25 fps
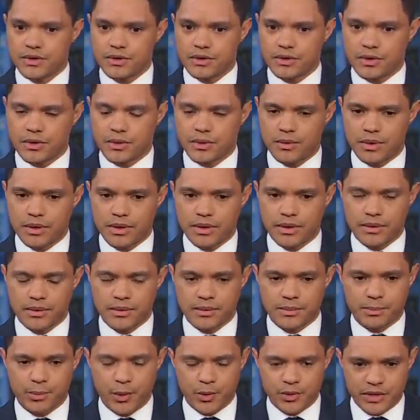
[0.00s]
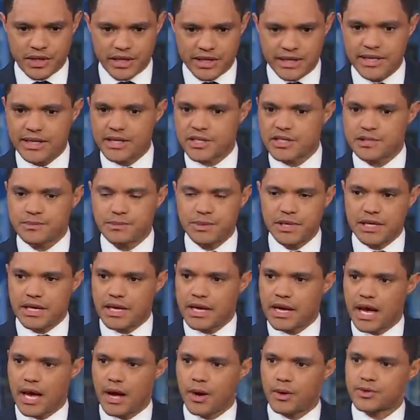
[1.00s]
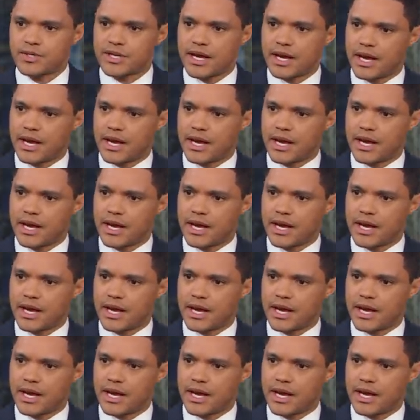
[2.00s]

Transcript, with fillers: You know, uh, both the leaders speaking out